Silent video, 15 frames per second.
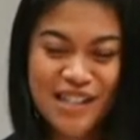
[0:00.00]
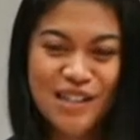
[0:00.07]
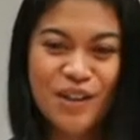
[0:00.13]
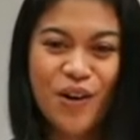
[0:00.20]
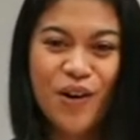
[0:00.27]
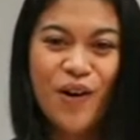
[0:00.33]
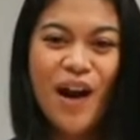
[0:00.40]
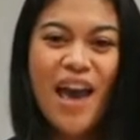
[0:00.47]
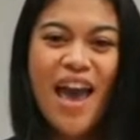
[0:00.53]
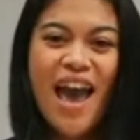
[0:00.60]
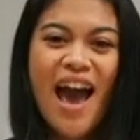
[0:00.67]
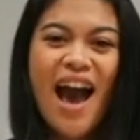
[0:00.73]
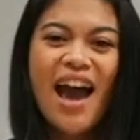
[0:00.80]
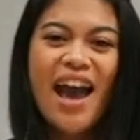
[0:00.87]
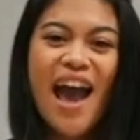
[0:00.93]
So
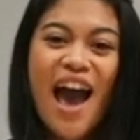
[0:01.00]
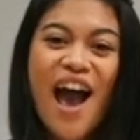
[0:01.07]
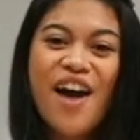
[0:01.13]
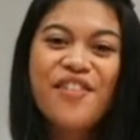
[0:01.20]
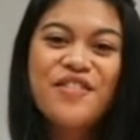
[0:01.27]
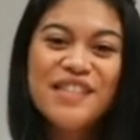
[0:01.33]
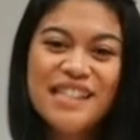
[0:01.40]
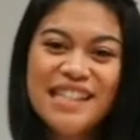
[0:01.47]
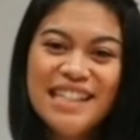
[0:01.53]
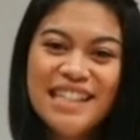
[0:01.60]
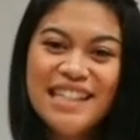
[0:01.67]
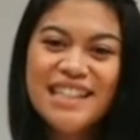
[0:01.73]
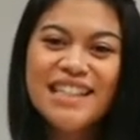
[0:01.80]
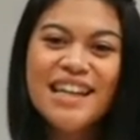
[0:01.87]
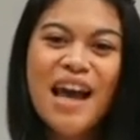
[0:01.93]
I have
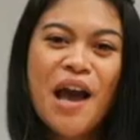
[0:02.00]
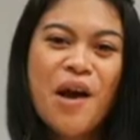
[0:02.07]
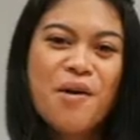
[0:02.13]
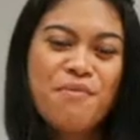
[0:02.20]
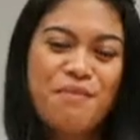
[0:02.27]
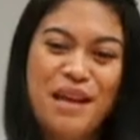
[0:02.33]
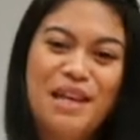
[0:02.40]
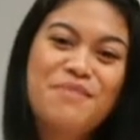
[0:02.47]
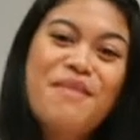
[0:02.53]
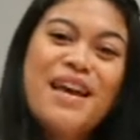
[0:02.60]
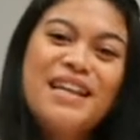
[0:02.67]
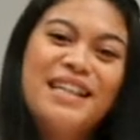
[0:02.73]
seen many